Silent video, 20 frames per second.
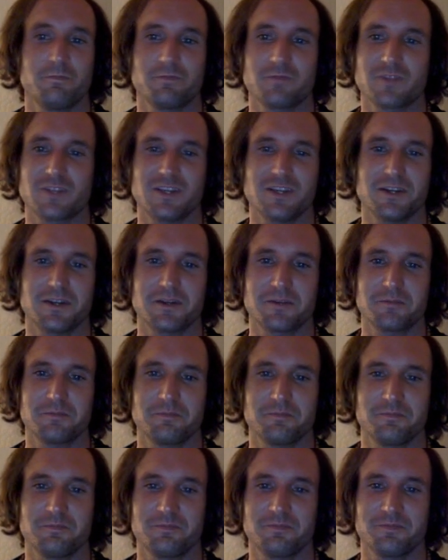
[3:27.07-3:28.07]
Yeah,
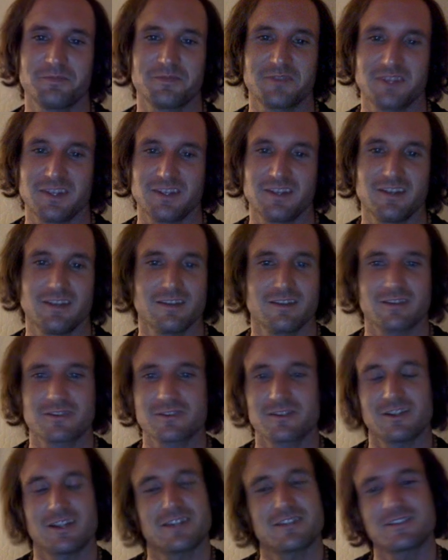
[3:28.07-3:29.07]
there's a
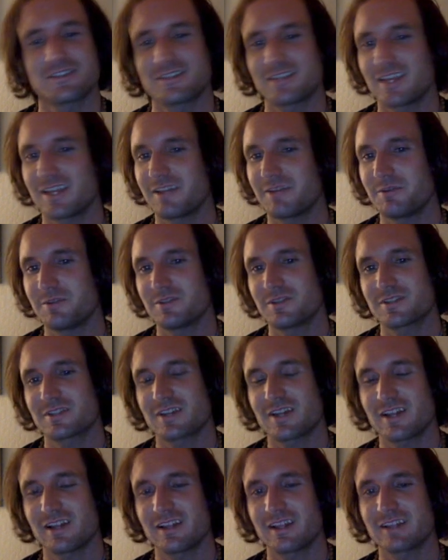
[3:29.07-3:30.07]
lot to say that we just
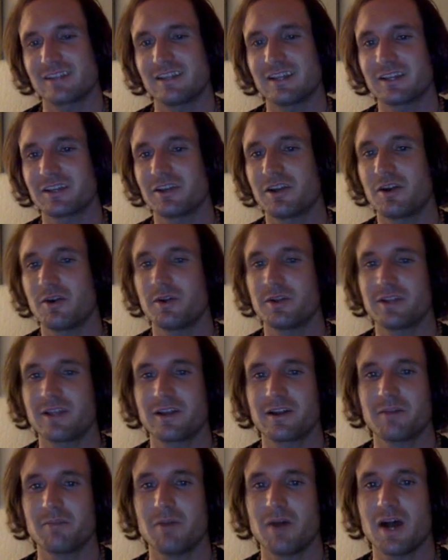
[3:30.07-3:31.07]
gotta like let go and let
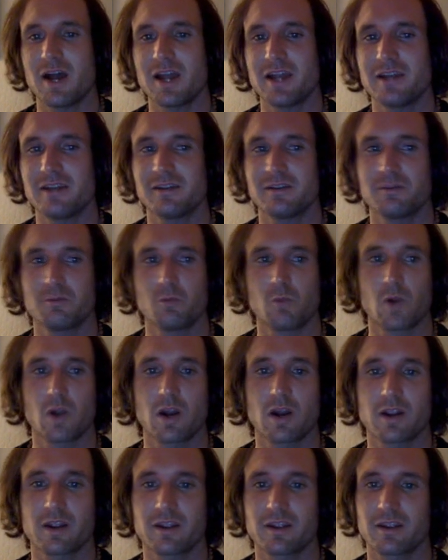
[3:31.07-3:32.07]
our mind
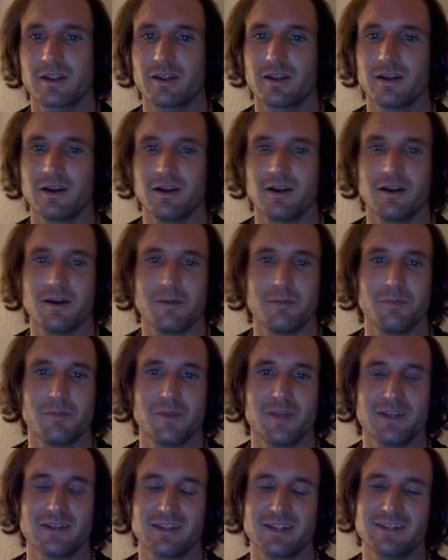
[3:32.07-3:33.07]
work,
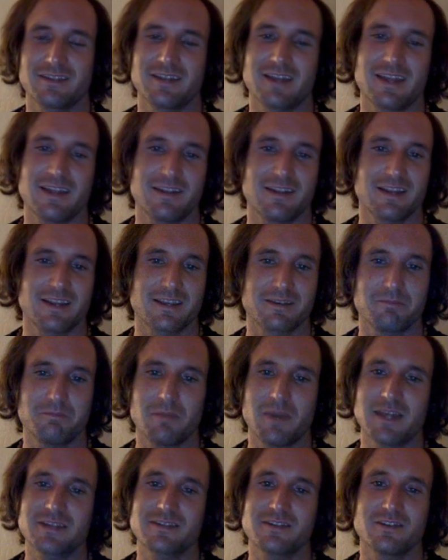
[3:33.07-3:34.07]
and let that like
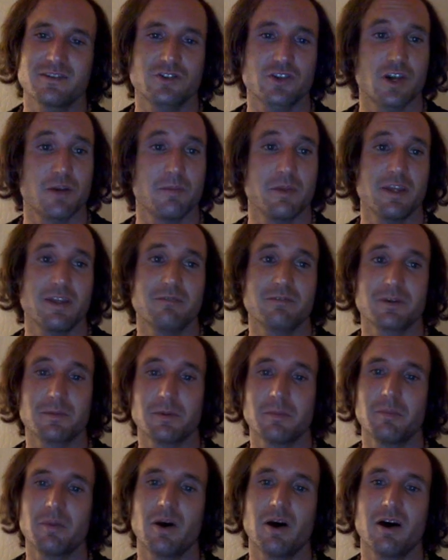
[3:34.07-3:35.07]
message come in from
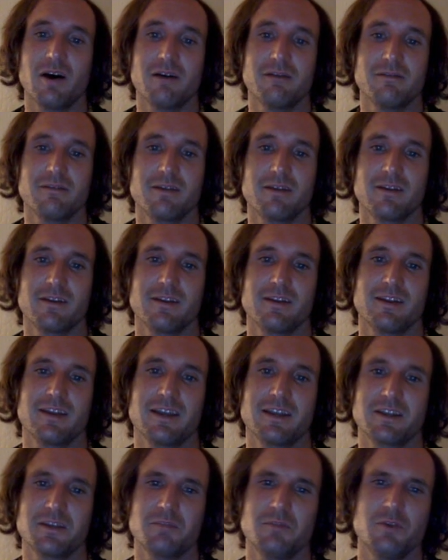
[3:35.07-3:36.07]
above
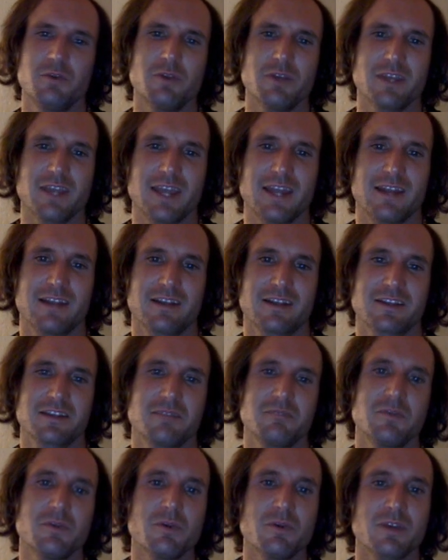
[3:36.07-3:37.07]
and communicate it. Like,
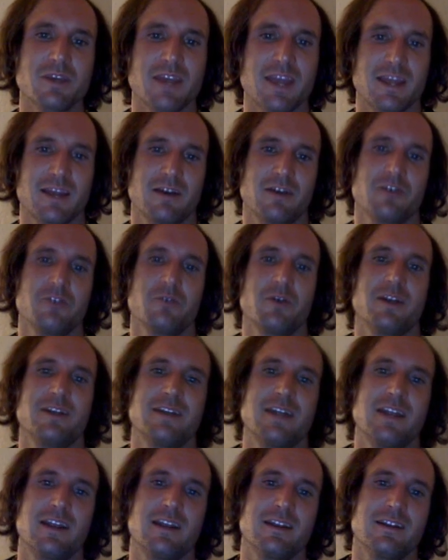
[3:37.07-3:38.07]
communicate our new
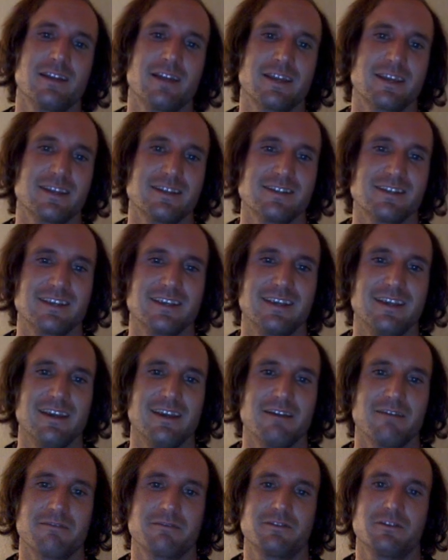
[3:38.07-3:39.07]
identity like it's a
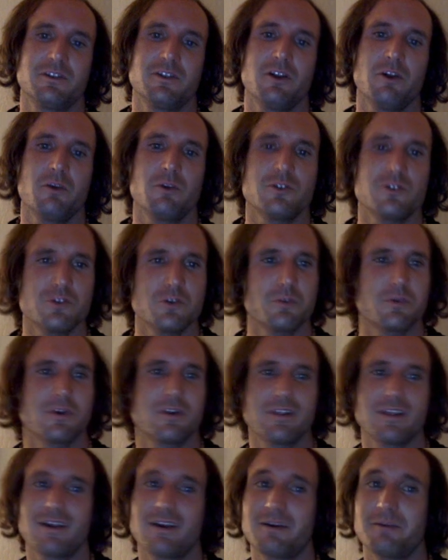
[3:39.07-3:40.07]
gift, you know. With Jupiter
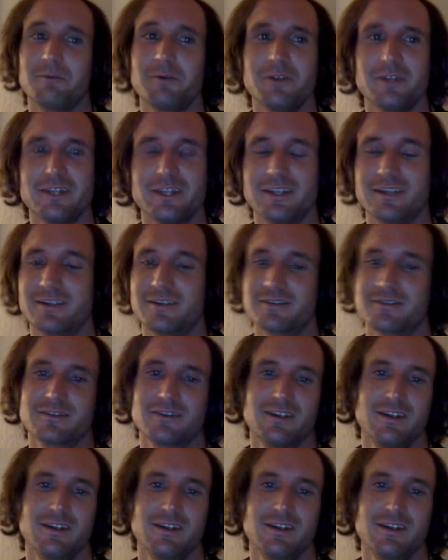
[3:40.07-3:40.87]
there, it really is.